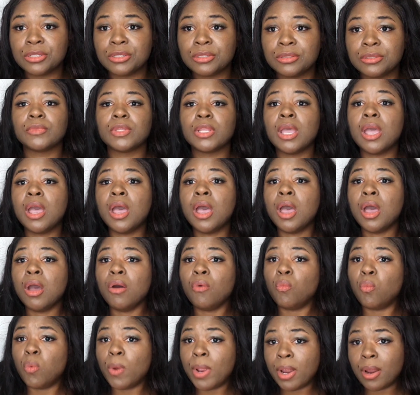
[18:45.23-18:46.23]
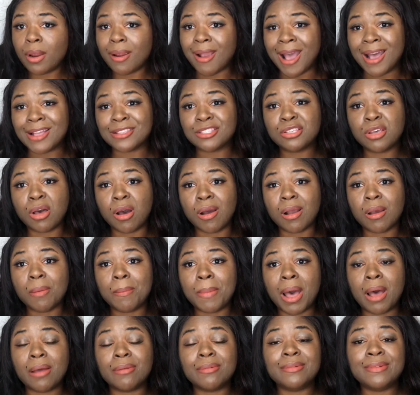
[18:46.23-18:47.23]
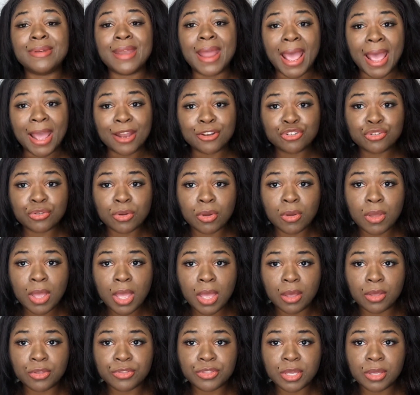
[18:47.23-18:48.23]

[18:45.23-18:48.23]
I talk about natural health and wellness,